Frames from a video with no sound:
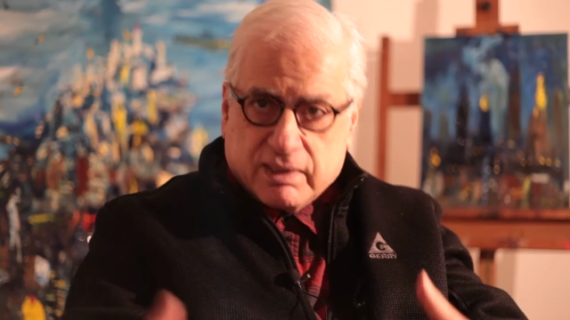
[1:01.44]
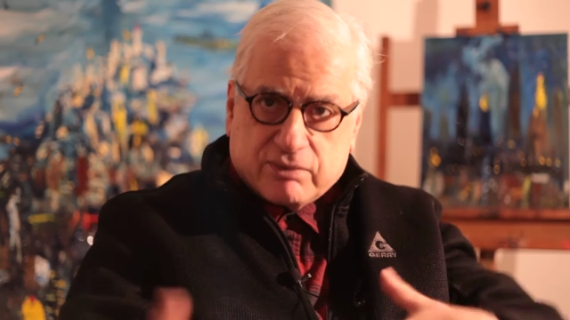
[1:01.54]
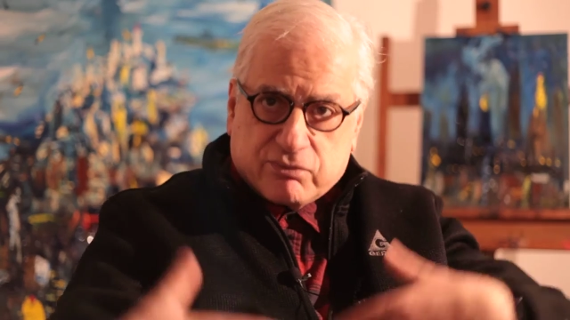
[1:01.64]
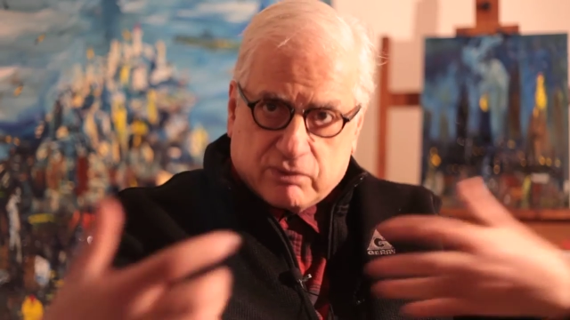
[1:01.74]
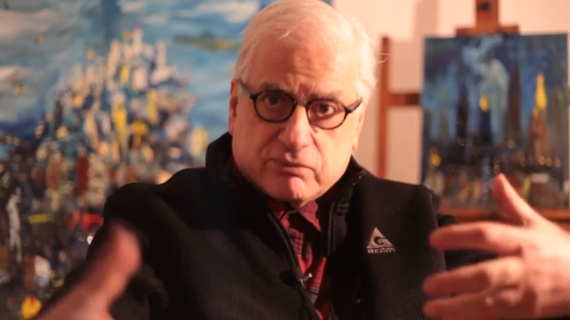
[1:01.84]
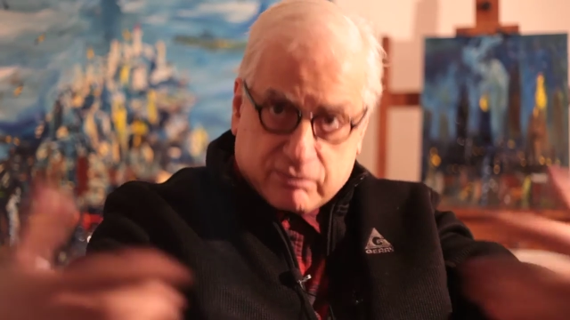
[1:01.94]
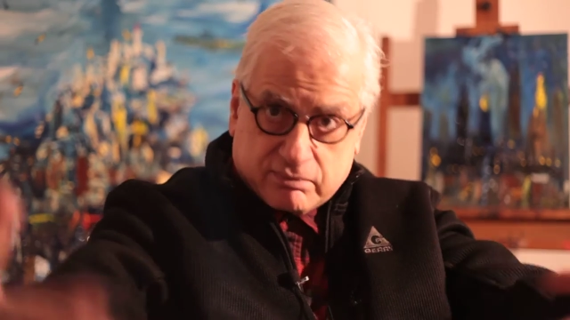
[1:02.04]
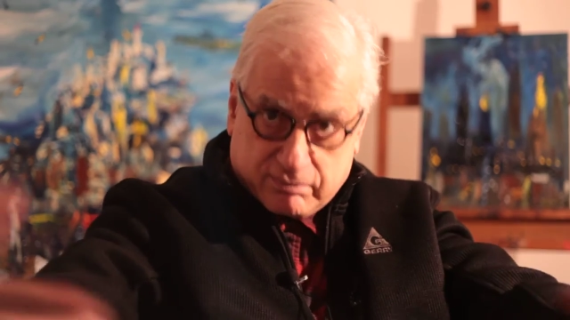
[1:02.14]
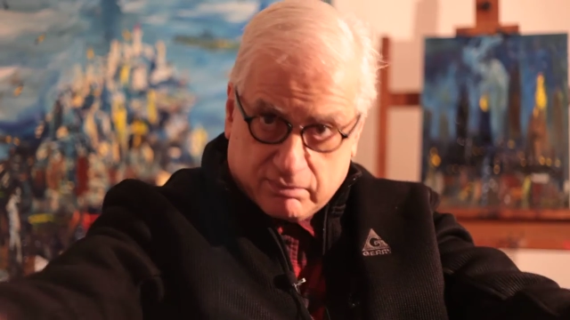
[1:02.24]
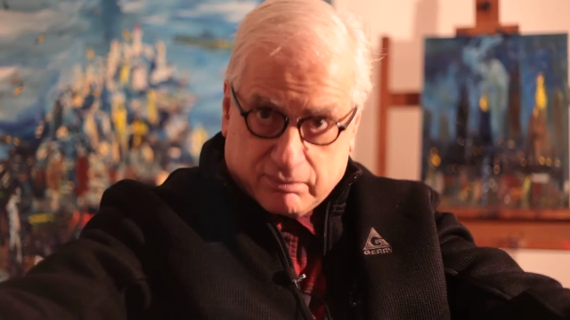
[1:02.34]
It's just,
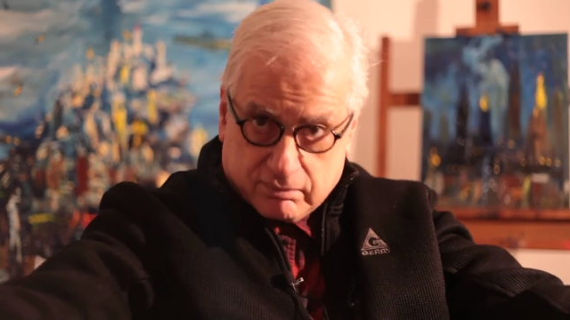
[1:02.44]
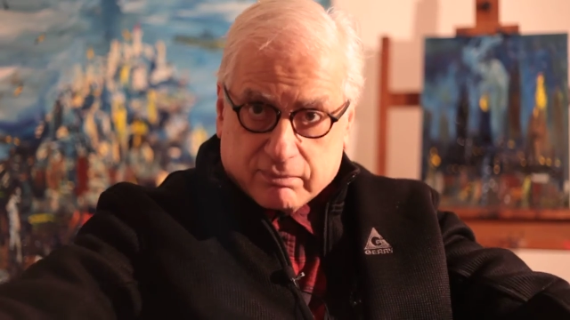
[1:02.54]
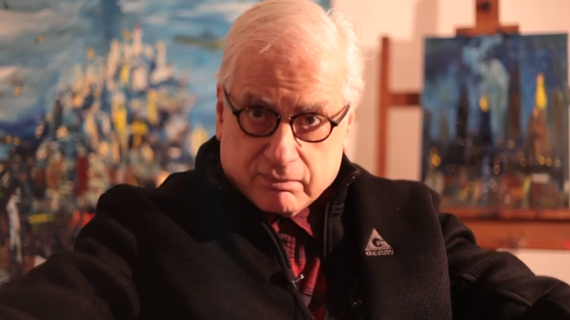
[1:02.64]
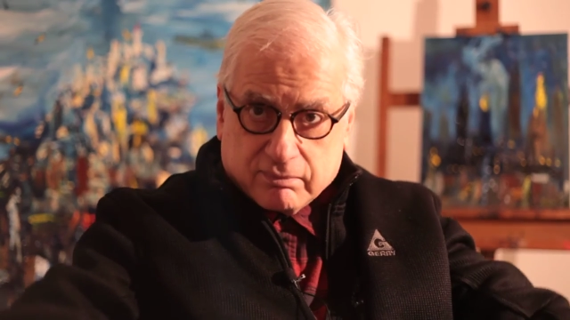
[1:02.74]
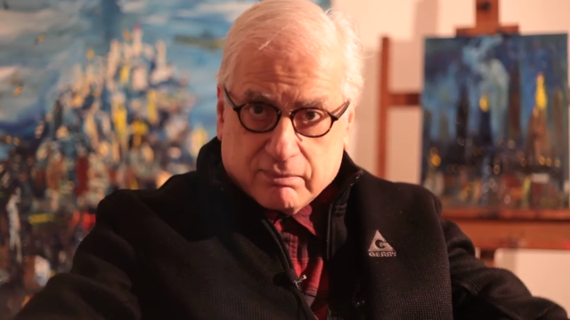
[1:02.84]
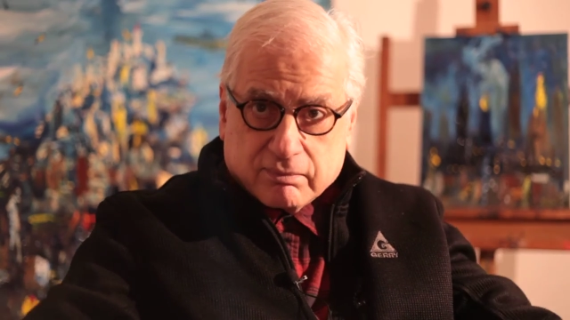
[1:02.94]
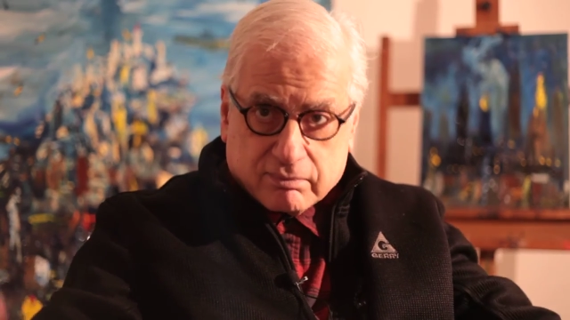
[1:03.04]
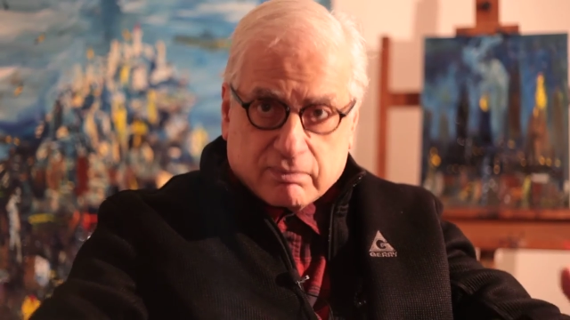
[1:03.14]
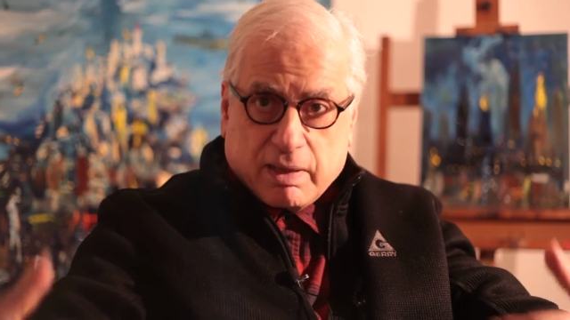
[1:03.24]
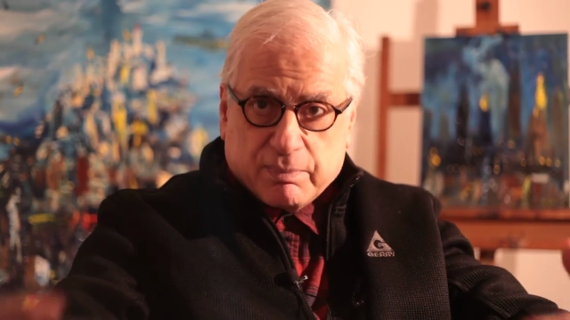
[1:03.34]

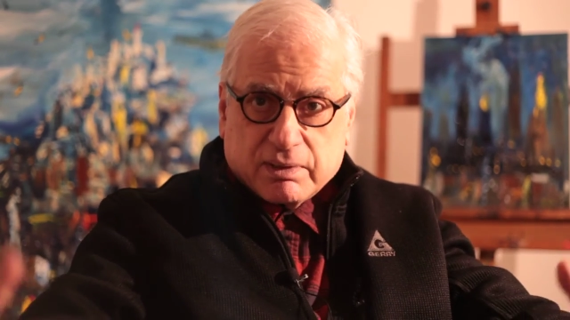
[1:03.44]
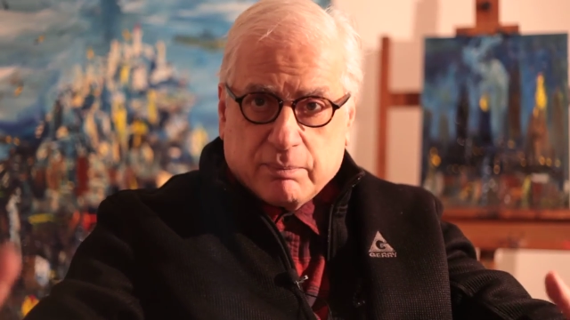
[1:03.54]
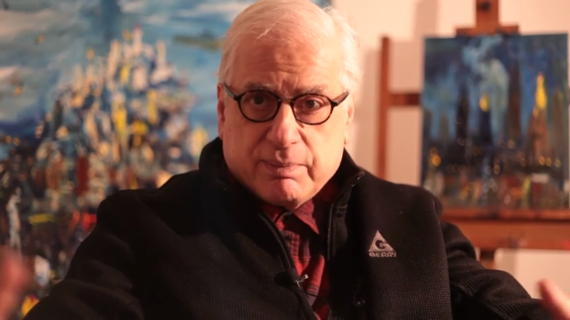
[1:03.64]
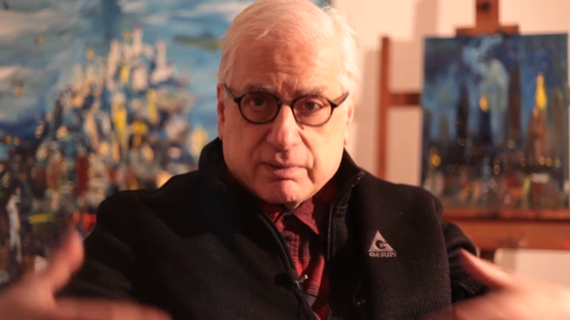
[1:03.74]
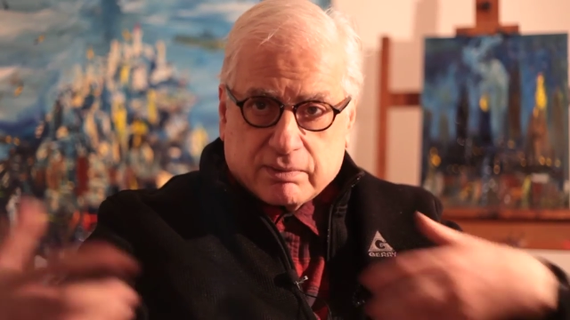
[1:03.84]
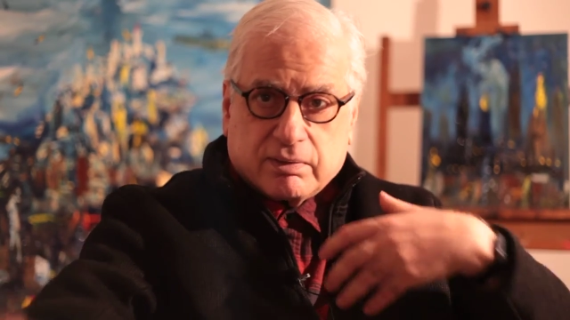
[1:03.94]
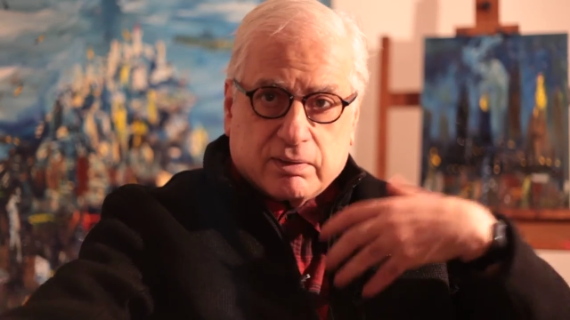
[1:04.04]
I'm a little bit,